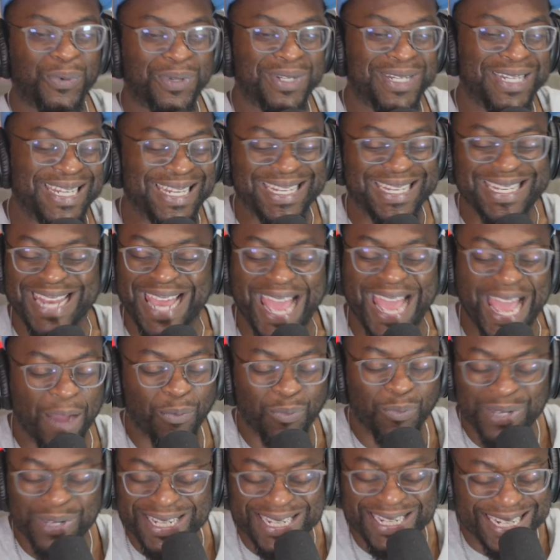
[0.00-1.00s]
We need that.
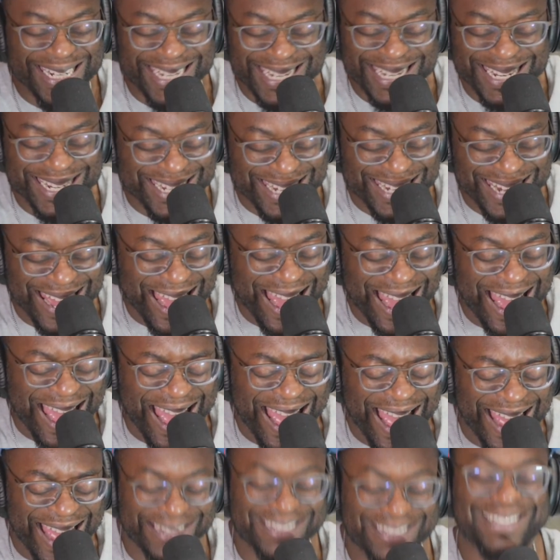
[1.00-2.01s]
We need
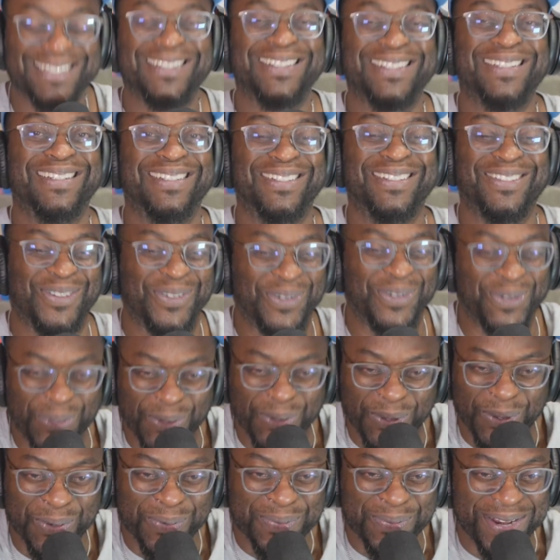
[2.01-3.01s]
that.
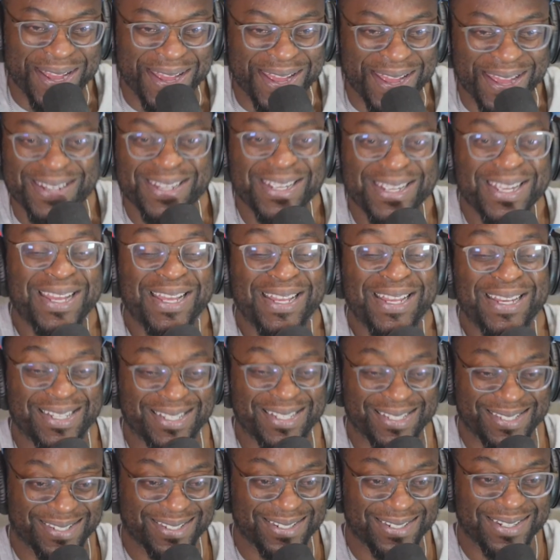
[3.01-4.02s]
Oh, man.
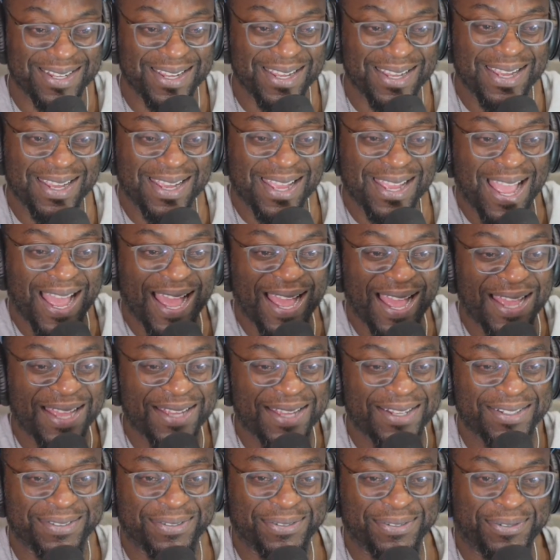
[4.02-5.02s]
Listen, I
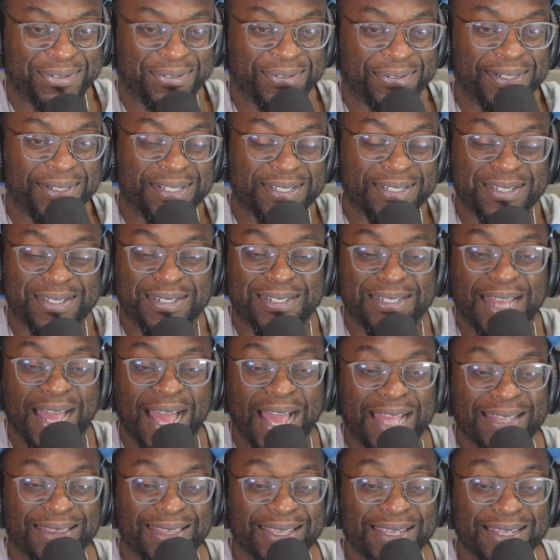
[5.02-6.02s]

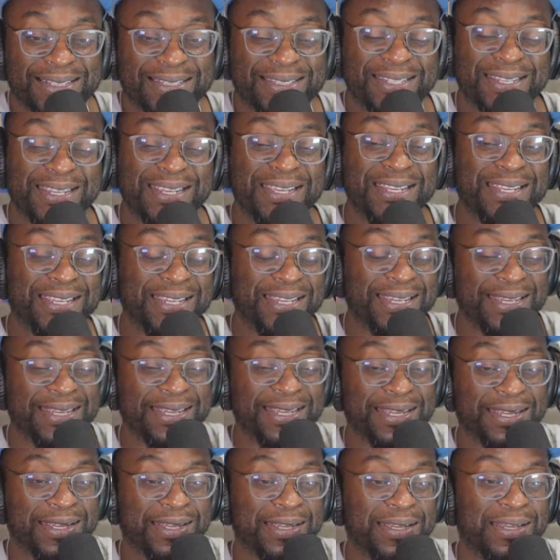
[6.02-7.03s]
think
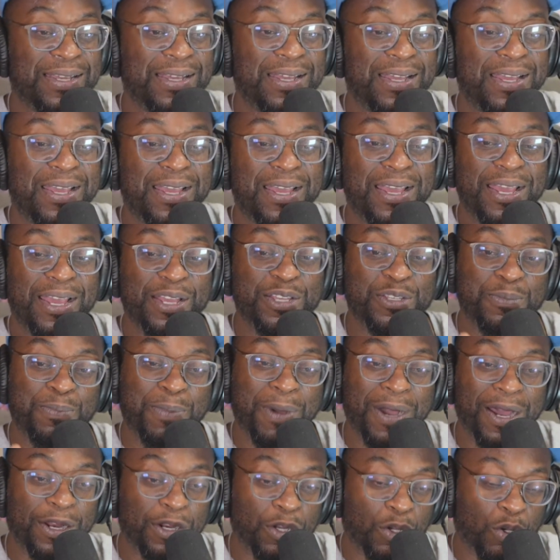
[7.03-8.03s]
TDE is
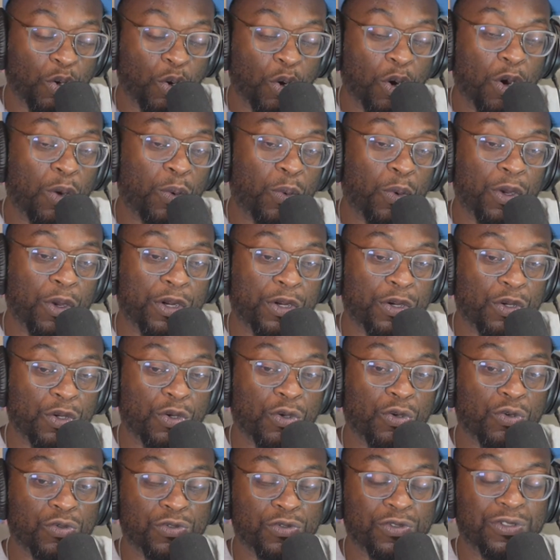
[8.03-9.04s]
about to go on one of
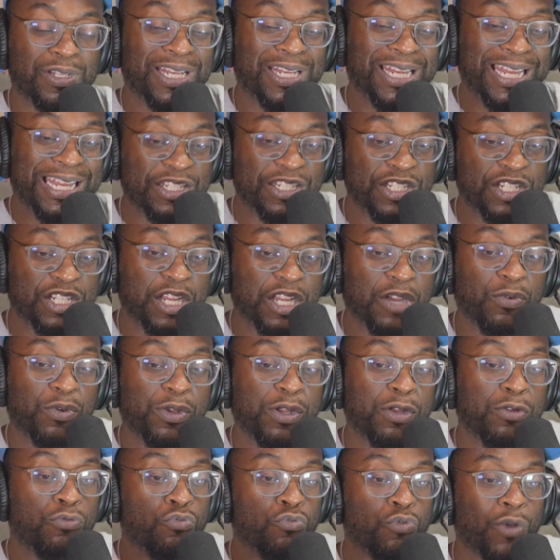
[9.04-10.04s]
those
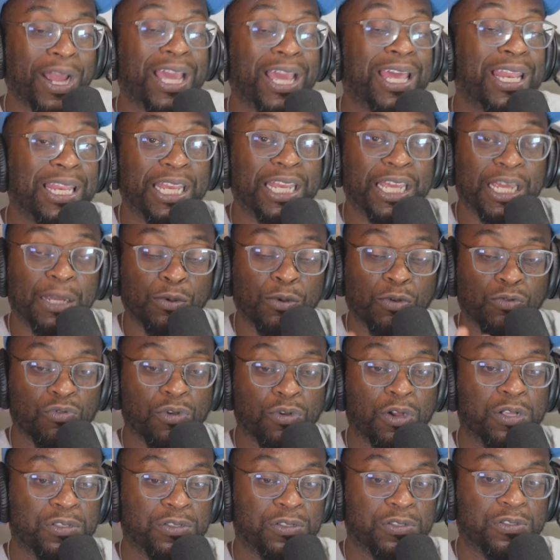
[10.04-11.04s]
legendary record label
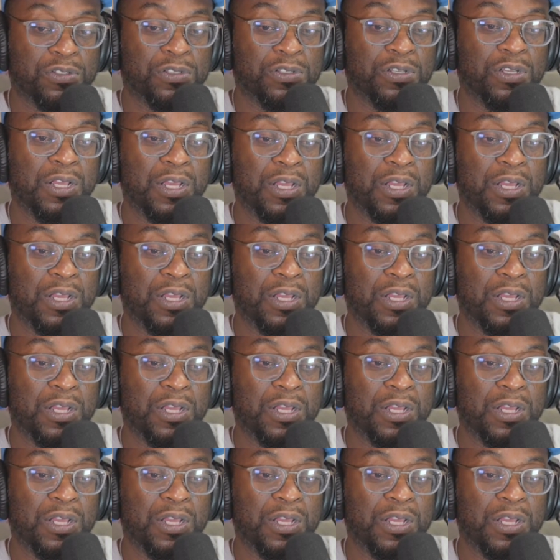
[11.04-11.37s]
runs.